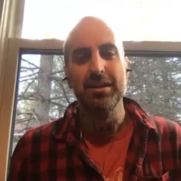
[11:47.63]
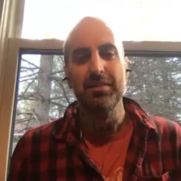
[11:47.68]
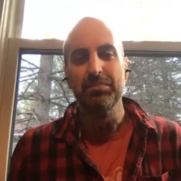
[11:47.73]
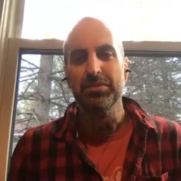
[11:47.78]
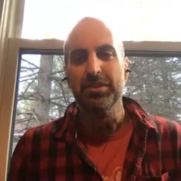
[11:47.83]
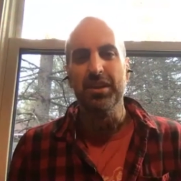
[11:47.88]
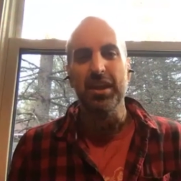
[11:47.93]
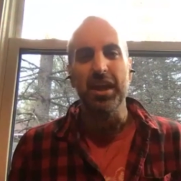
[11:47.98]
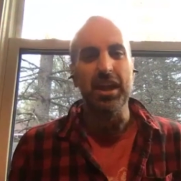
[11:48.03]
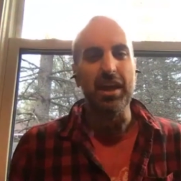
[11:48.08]

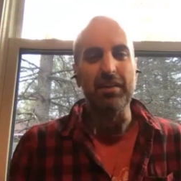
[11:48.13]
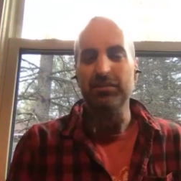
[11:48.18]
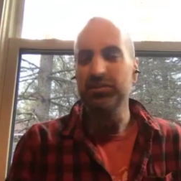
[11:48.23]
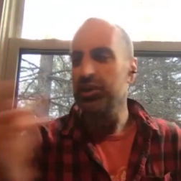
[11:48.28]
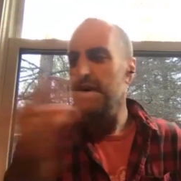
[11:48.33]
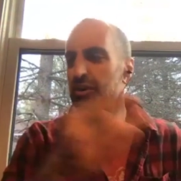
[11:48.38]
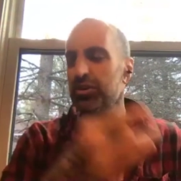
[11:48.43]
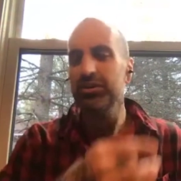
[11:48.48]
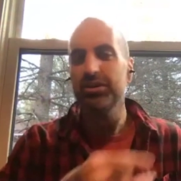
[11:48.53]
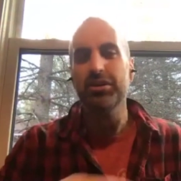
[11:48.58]
and I've
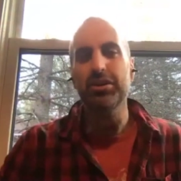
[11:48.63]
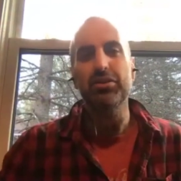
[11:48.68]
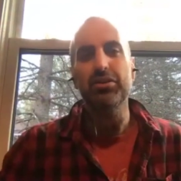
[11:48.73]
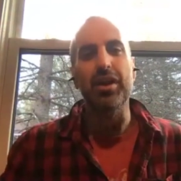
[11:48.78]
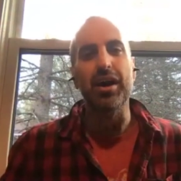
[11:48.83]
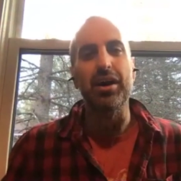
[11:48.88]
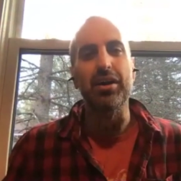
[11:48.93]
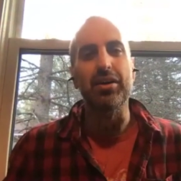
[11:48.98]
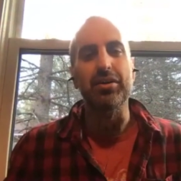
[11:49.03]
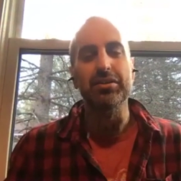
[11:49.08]
turned it
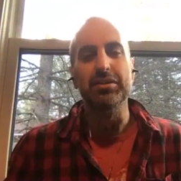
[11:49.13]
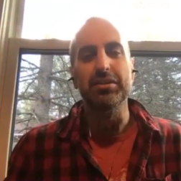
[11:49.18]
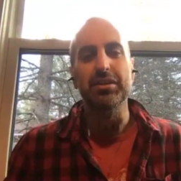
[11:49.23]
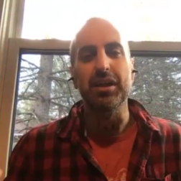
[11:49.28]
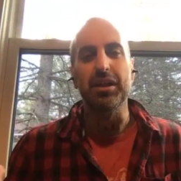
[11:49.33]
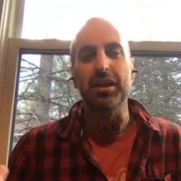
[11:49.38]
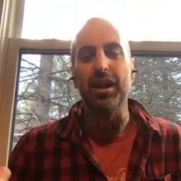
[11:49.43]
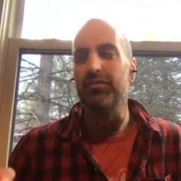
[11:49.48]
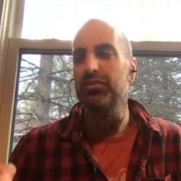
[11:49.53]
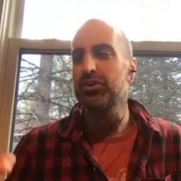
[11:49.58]
around and
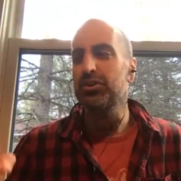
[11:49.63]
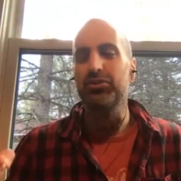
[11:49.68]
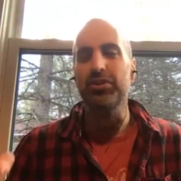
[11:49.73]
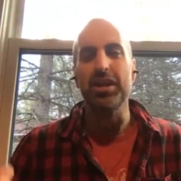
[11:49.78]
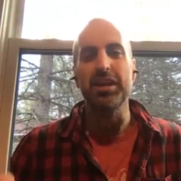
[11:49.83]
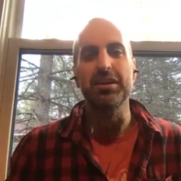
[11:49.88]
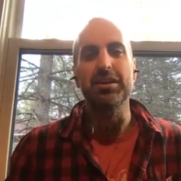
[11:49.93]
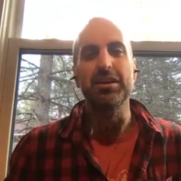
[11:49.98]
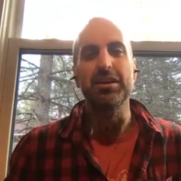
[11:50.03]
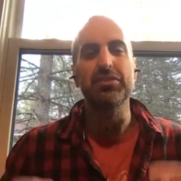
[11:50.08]
I've
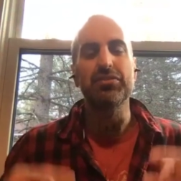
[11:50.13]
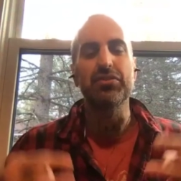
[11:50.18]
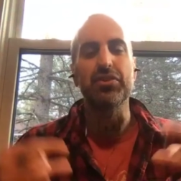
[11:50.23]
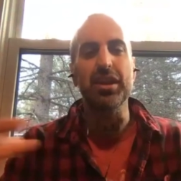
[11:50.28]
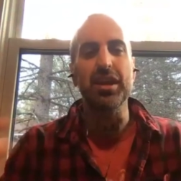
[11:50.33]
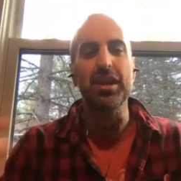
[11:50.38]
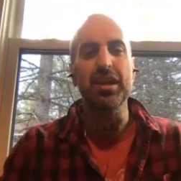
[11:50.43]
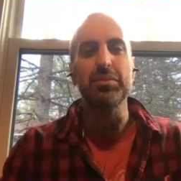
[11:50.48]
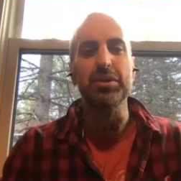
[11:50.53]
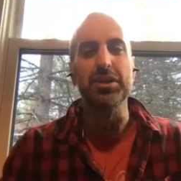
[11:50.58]
created a different
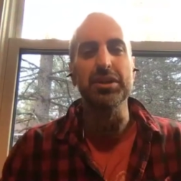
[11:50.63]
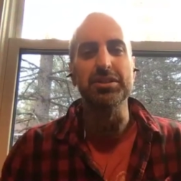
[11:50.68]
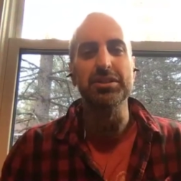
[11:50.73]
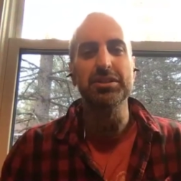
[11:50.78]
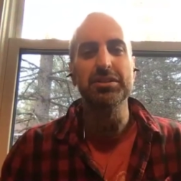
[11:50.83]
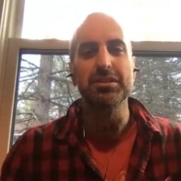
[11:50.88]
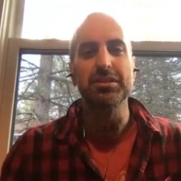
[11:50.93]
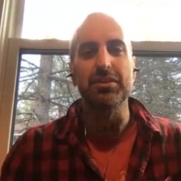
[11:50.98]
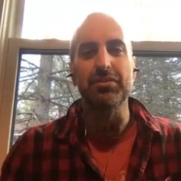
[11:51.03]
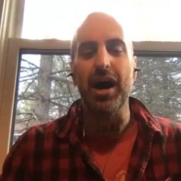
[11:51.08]
image
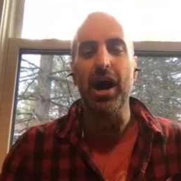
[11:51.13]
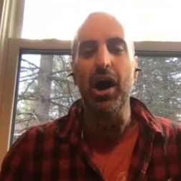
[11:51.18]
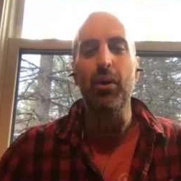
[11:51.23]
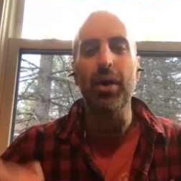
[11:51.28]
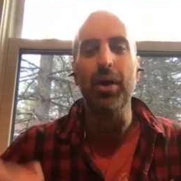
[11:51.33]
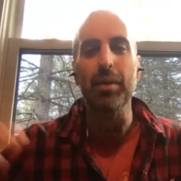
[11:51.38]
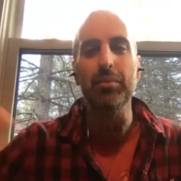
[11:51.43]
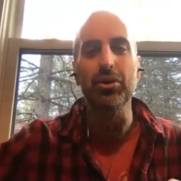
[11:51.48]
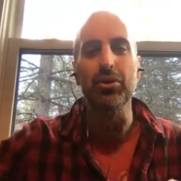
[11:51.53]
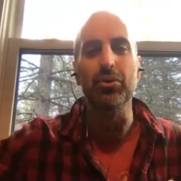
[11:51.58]
of how
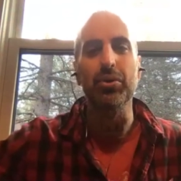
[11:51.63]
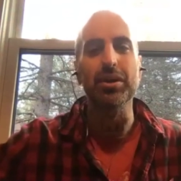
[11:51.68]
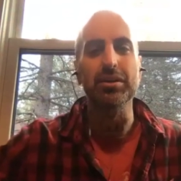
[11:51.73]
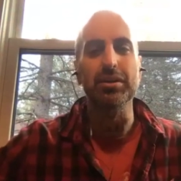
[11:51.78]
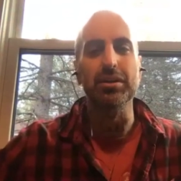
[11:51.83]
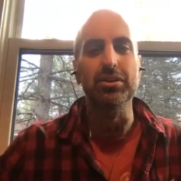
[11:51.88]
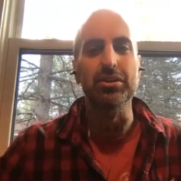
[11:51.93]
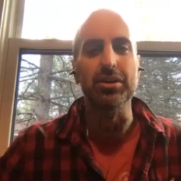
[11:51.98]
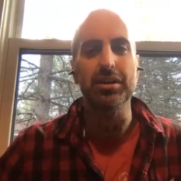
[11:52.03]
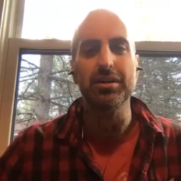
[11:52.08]
I'm going to
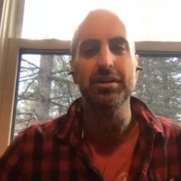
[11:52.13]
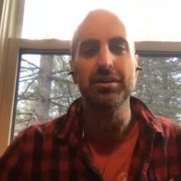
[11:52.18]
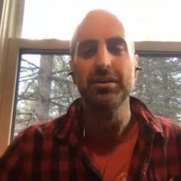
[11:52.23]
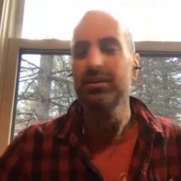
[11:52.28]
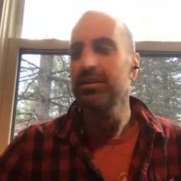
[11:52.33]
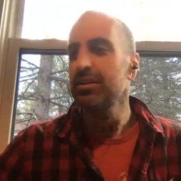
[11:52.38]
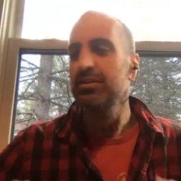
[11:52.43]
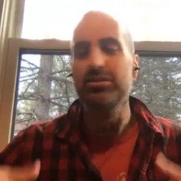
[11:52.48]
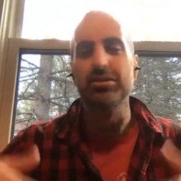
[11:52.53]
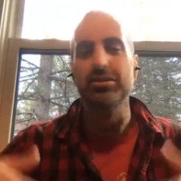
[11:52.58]
look
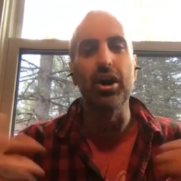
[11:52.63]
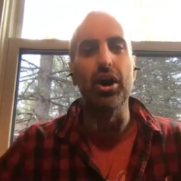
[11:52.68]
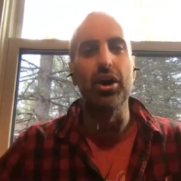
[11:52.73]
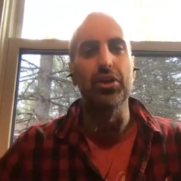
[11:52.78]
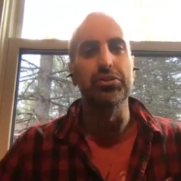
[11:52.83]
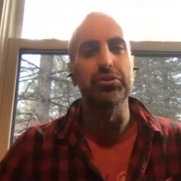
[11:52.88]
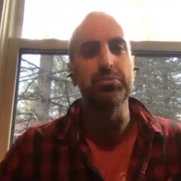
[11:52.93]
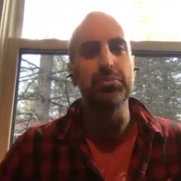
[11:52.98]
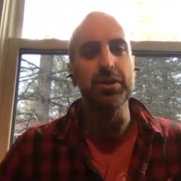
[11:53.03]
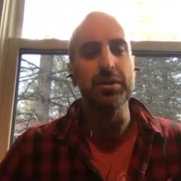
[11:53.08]
to
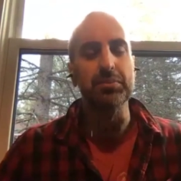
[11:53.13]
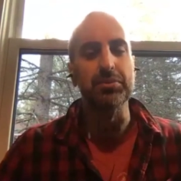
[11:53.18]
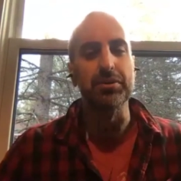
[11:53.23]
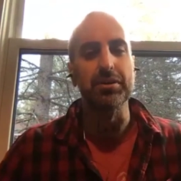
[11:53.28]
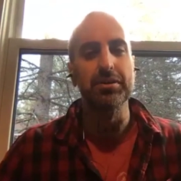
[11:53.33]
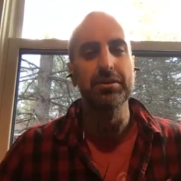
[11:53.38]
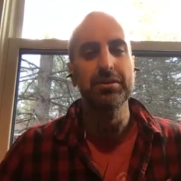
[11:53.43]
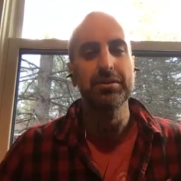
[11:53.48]
other people.